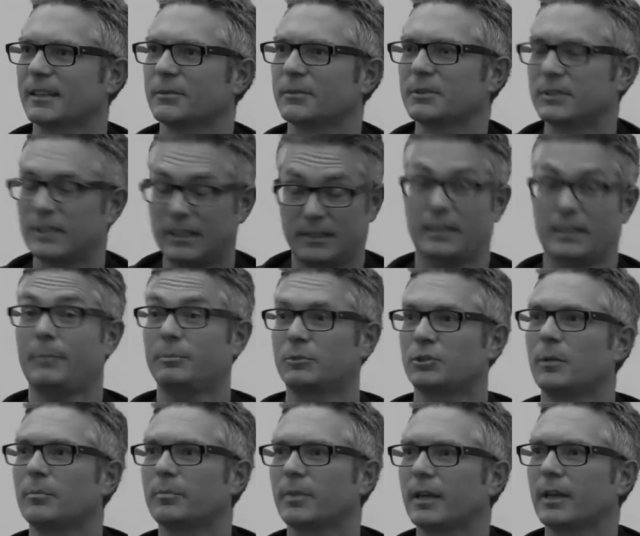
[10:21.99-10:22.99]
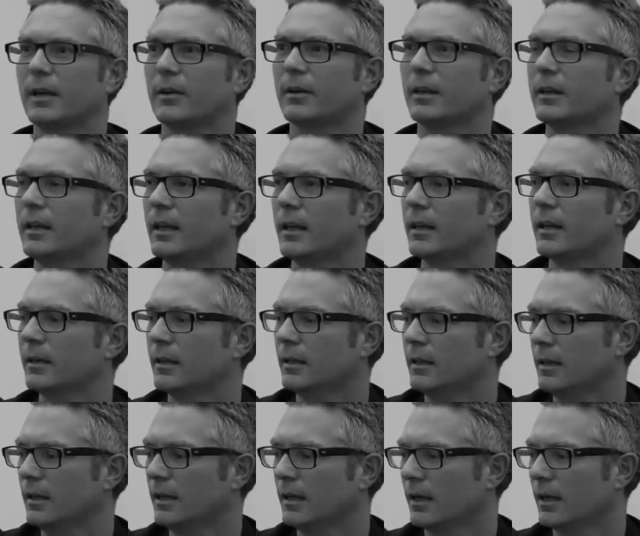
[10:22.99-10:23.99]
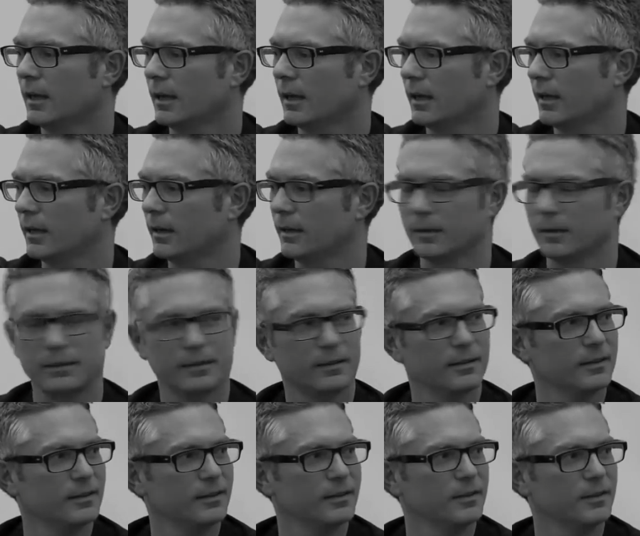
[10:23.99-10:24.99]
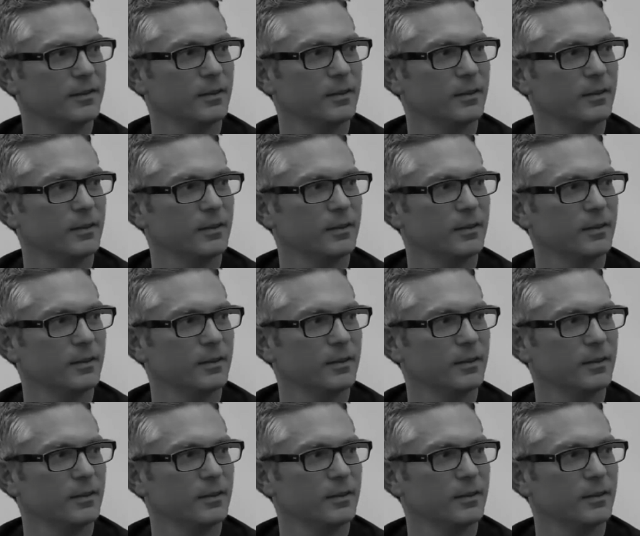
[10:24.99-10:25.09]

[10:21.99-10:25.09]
It was like, kept jumping out, and, and they uh, don't jump out.